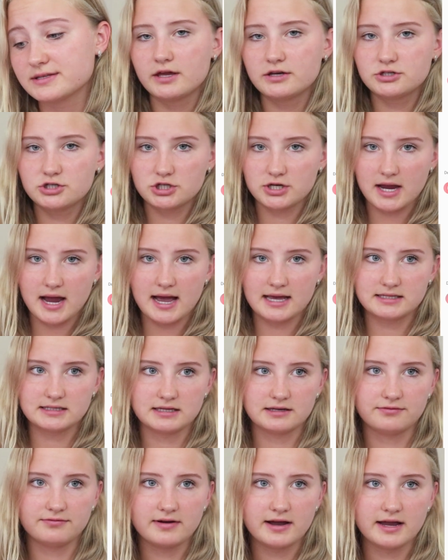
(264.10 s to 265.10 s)
Then she
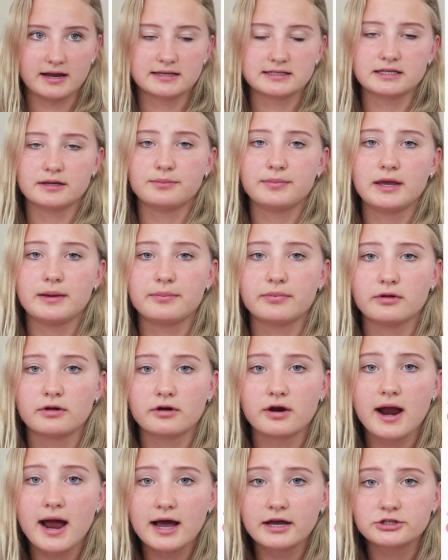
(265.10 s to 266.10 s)
asked if I accept PayPal or
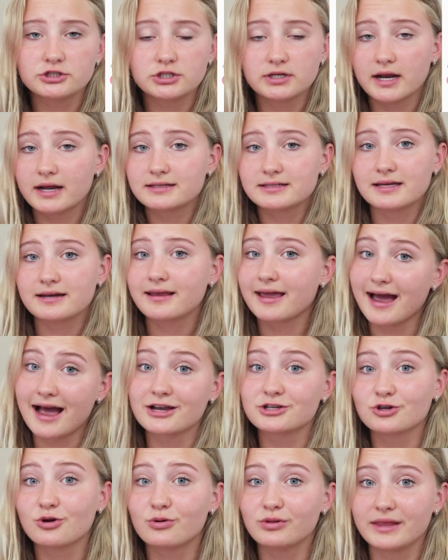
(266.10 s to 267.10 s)
cash, and I said,
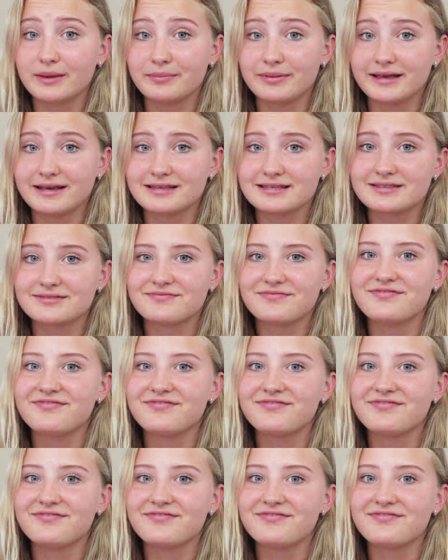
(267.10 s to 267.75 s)
cash only, please.